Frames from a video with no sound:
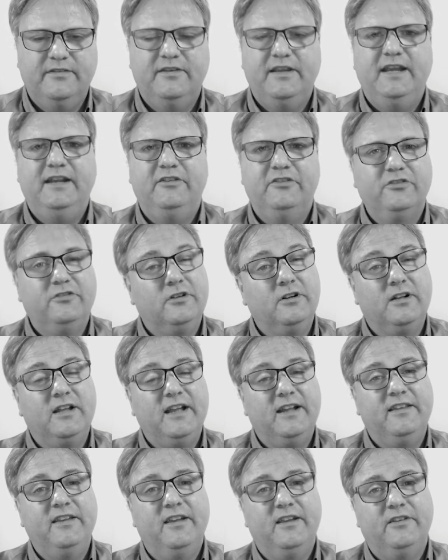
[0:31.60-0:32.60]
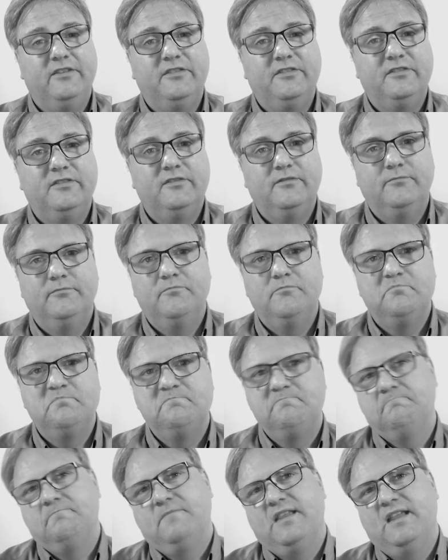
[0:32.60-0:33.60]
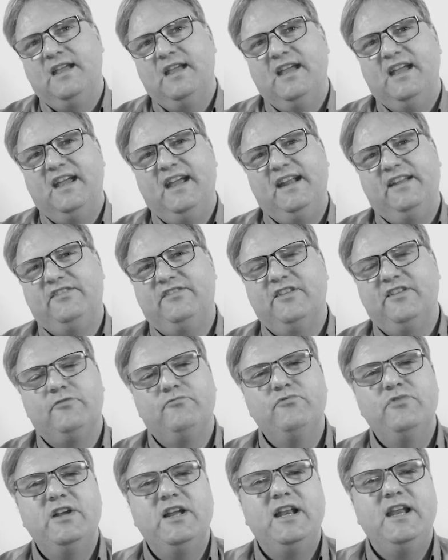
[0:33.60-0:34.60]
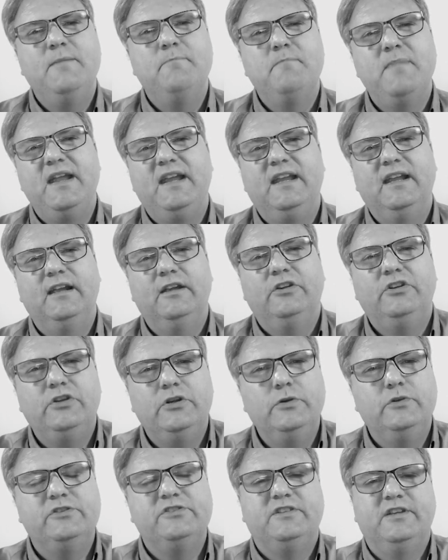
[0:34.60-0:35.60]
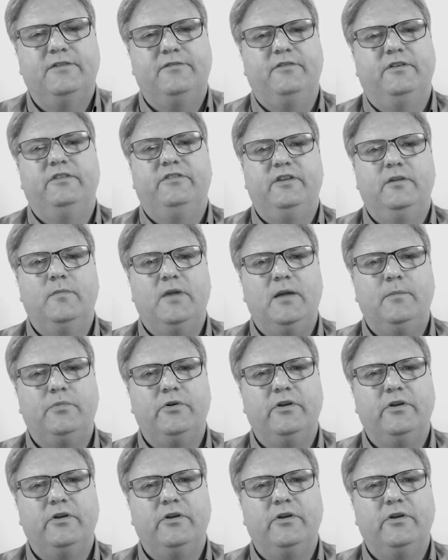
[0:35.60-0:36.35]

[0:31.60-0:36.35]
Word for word: They just look like this. It's not really making a huge difference in my